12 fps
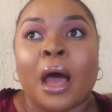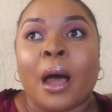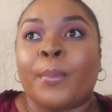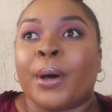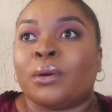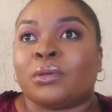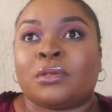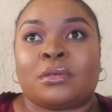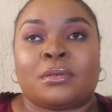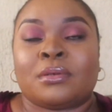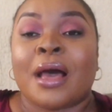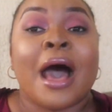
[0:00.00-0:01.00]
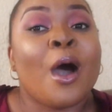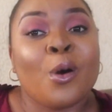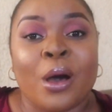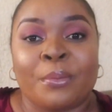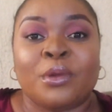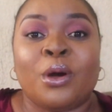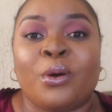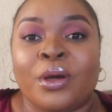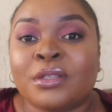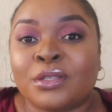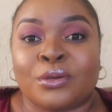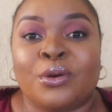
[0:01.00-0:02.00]
about how I'm not
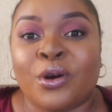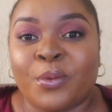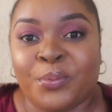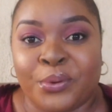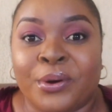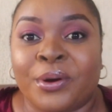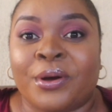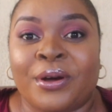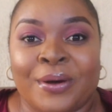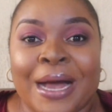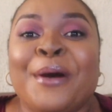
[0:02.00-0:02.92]
going to go broke,